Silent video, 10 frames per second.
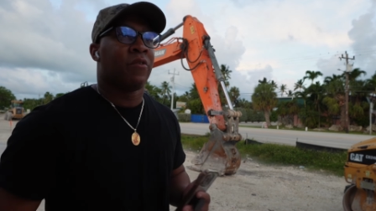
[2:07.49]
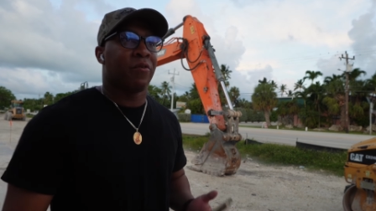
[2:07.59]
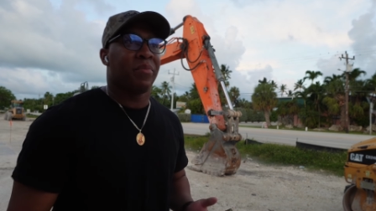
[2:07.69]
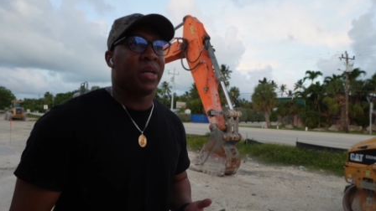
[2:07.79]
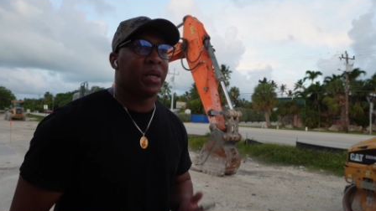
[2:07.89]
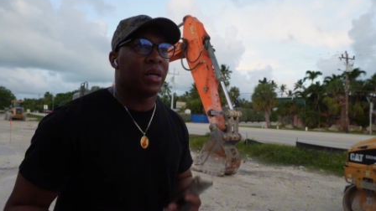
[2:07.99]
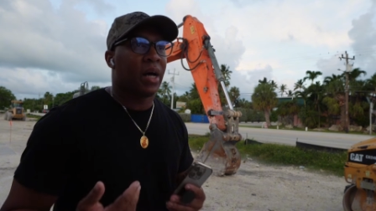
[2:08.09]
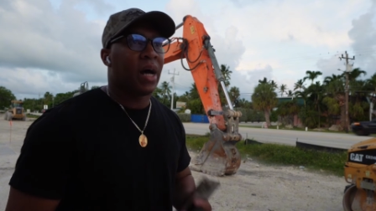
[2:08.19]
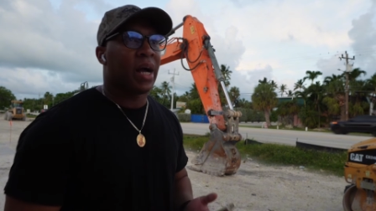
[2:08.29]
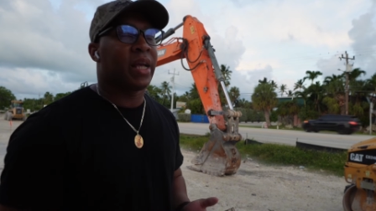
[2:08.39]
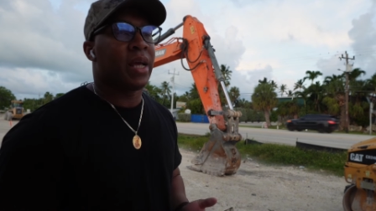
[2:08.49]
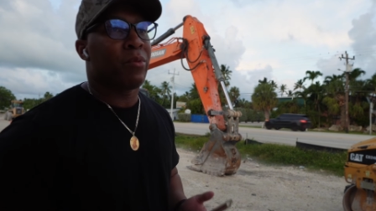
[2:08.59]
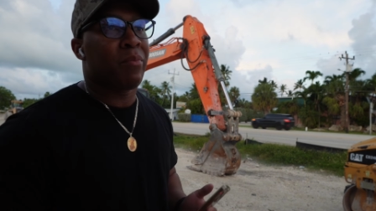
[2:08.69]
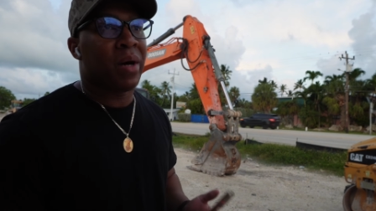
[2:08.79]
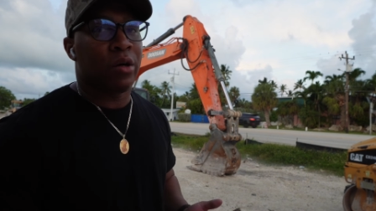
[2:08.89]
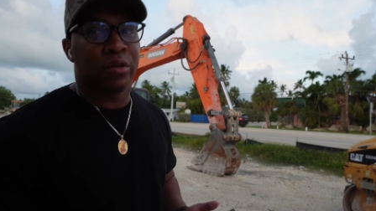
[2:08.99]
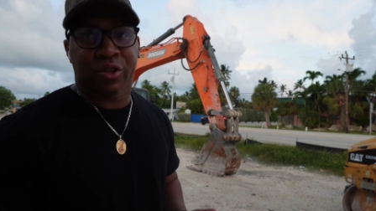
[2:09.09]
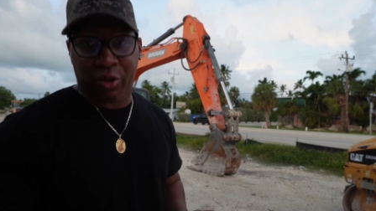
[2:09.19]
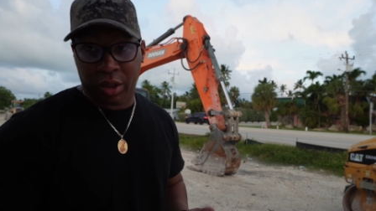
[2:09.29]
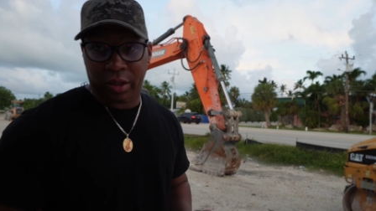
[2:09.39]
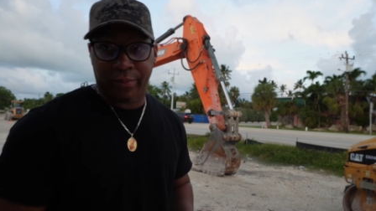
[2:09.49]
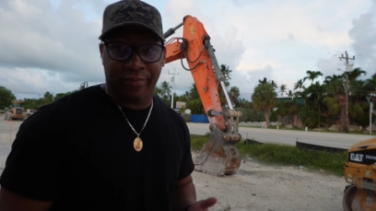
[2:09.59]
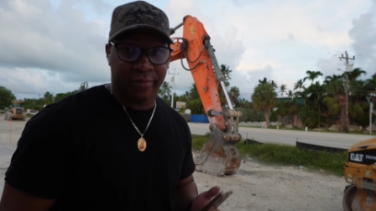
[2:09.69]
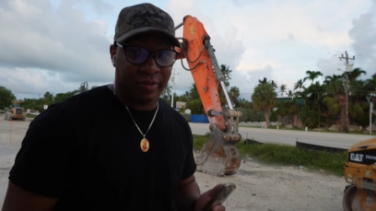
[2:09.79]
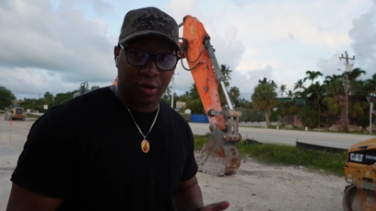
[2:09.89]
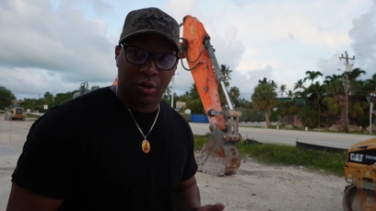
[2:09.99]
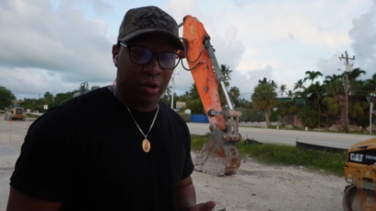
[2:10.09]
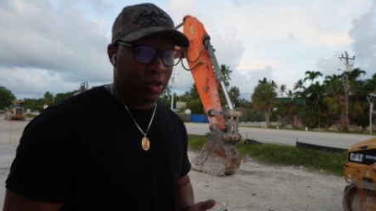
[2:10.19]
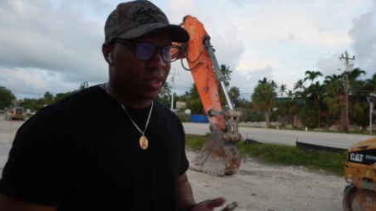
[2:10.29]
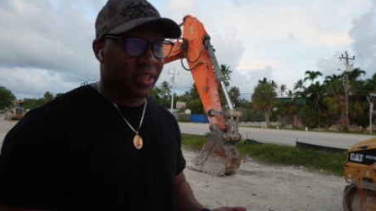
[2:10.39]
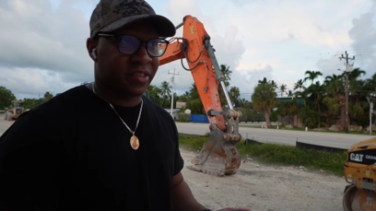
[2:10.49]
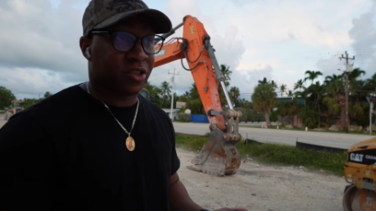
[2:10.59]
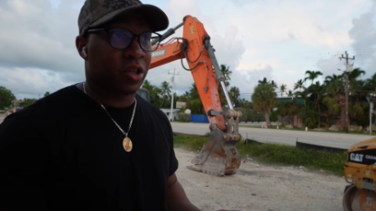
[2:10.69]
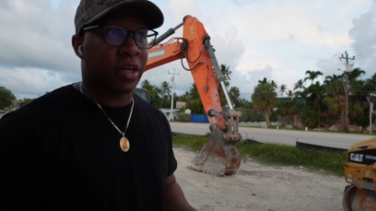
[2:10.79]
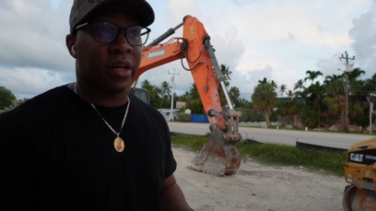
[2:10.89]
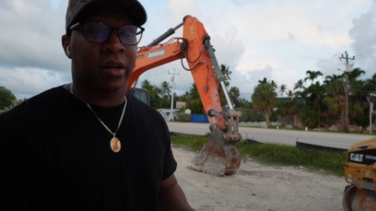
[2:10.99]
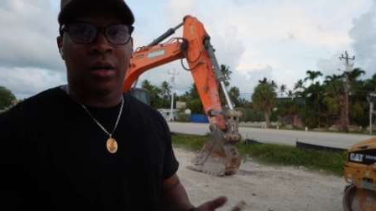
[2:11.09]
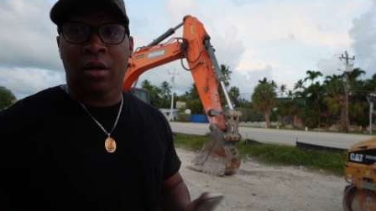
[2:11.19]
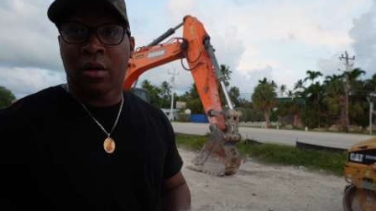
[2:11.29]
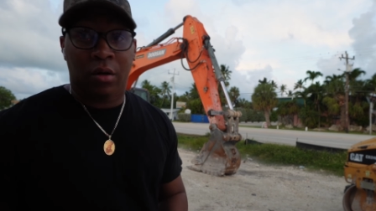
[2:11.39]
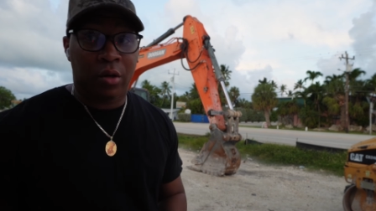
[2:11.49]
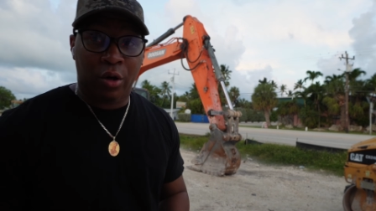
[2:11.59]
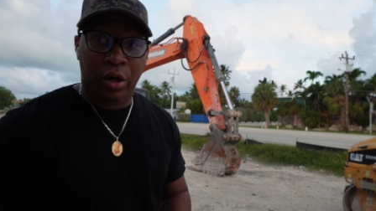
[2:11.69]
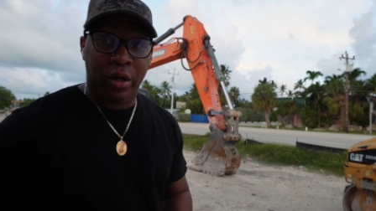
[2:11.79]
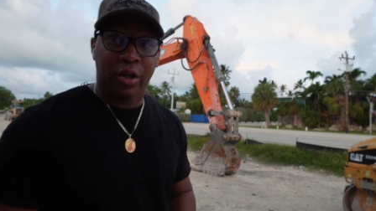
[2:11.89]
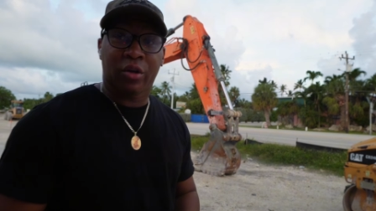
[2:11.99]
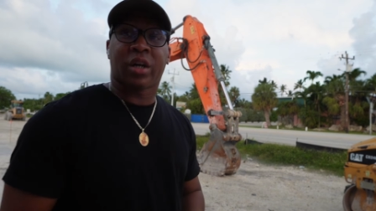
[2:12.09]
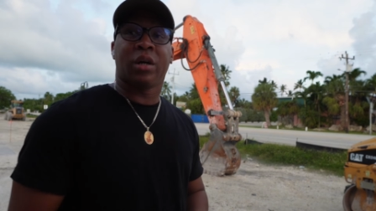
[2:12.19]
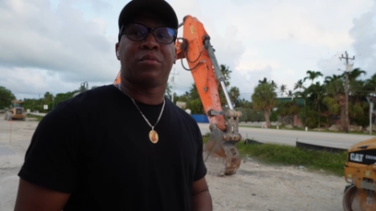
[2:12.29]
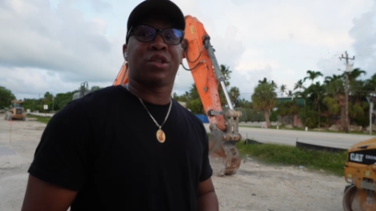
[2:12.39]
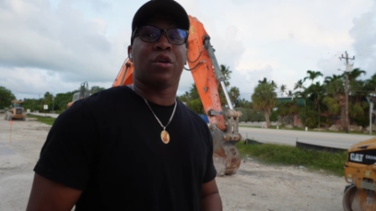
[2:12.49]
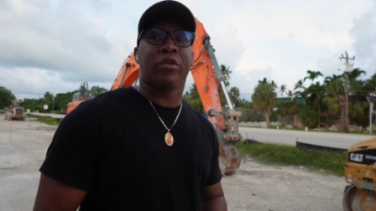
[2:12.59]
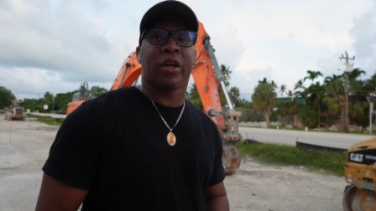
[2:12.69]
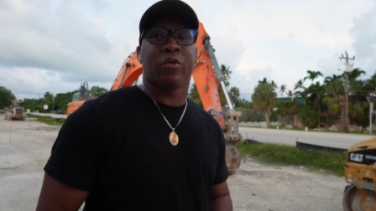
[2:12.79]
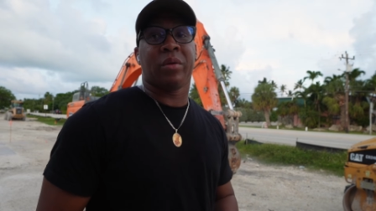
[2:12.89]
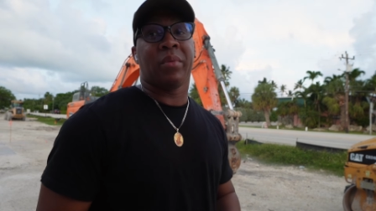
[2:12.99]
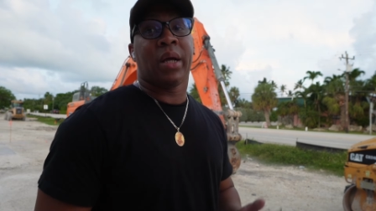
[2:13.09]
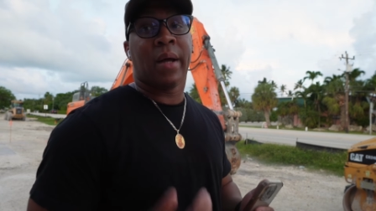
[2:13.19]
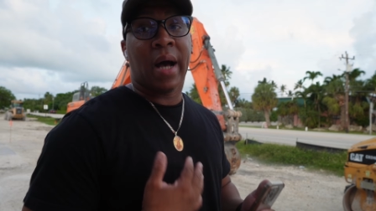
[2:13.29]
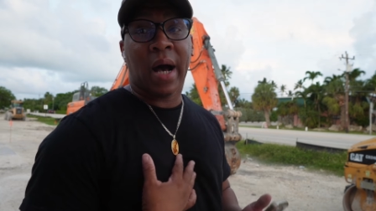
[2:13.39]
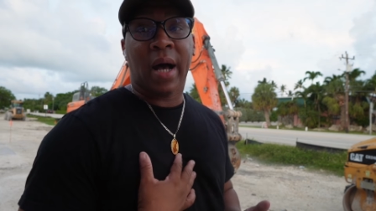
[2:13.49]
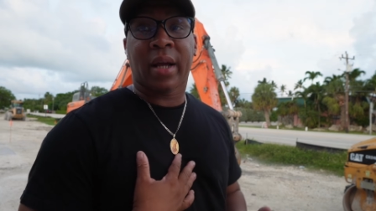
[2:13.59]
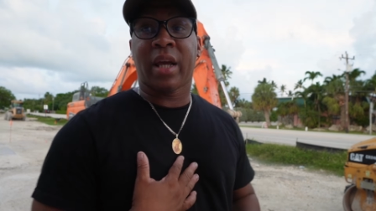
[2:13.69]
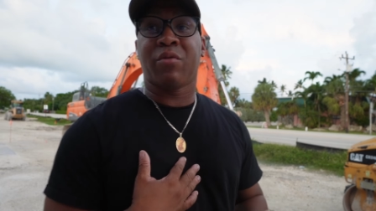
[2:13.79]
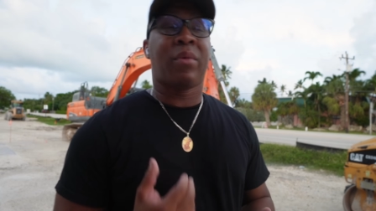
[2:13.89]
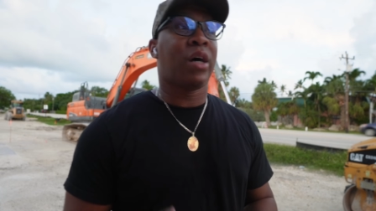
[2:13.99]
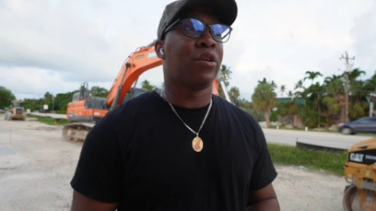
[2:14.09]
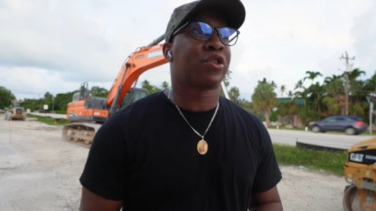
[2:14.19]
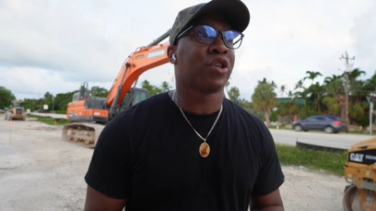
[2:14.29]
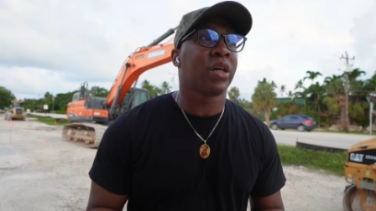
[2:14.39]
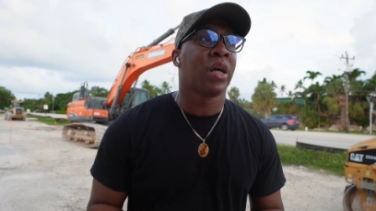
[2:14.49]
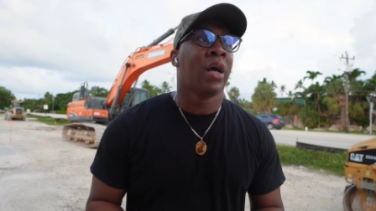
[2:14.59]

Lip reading: For me, I came with my own truck, so you can lease a truck here or you can come with your own equipment. I came with my own truck,